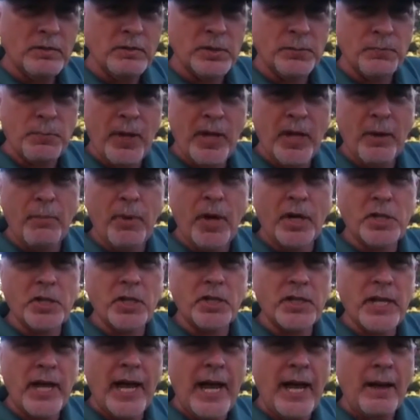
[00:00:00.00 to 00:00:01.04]
spend a bunch
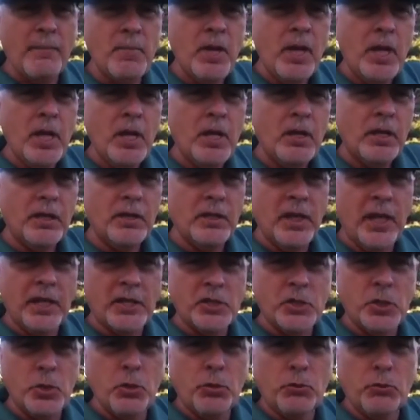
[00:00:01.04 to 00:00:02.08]
of time in the
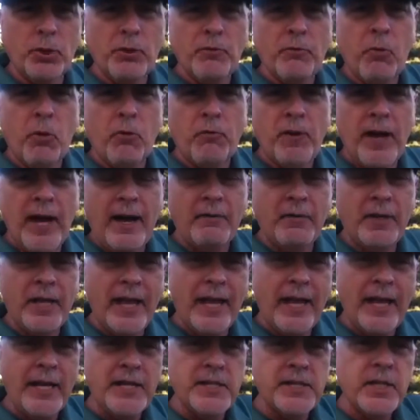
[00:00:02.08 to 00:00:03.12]
next 2, 3, 4, 5
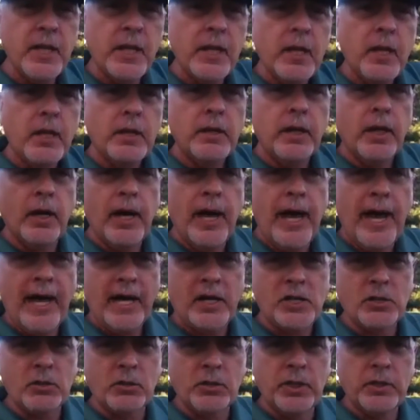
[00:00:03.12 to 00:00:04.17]
days
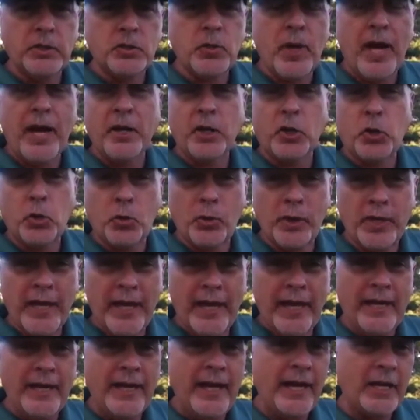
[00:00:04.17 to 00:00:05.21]
actually trying to
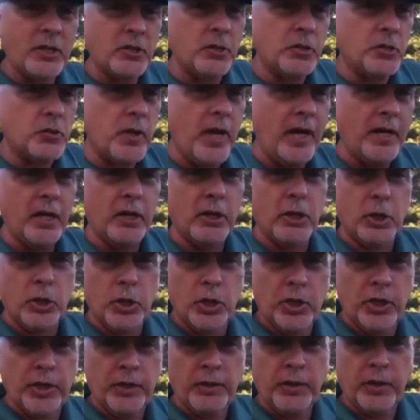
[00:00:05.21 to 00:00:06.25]
create, actually trying to
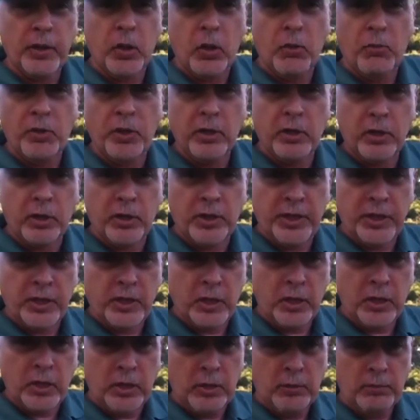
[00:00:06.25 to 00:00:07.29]
learn and get over the learning
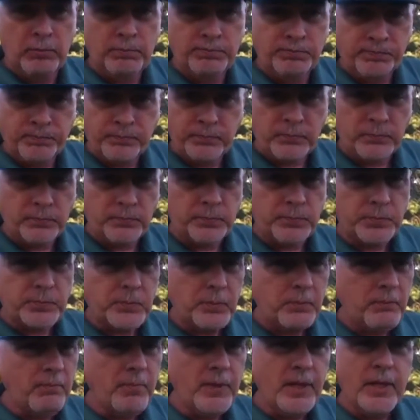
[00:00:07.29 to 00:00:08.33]
curve
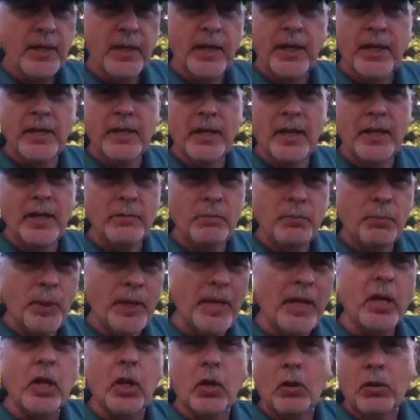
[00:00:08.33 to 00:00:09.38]
and
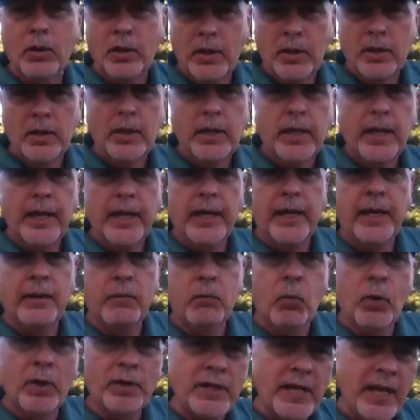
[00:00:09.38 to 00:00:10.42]
piddle.
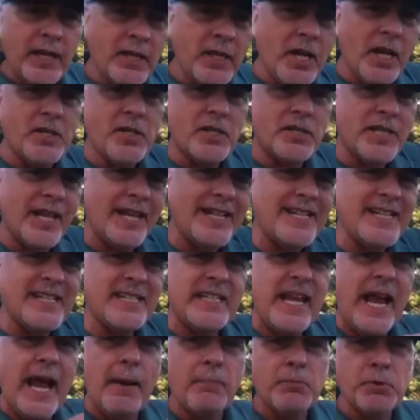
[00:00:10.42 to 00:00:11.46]
And what that does is that
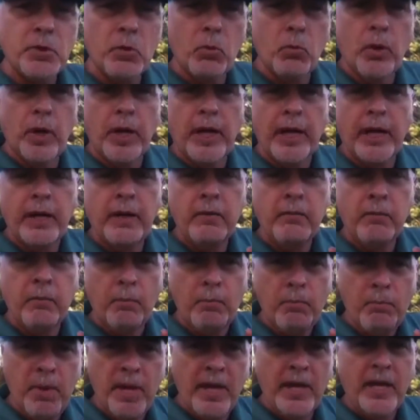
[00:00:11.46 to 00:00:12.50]
saps away
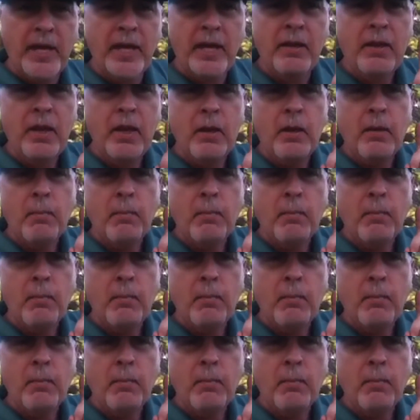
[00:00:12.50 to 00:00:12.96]
many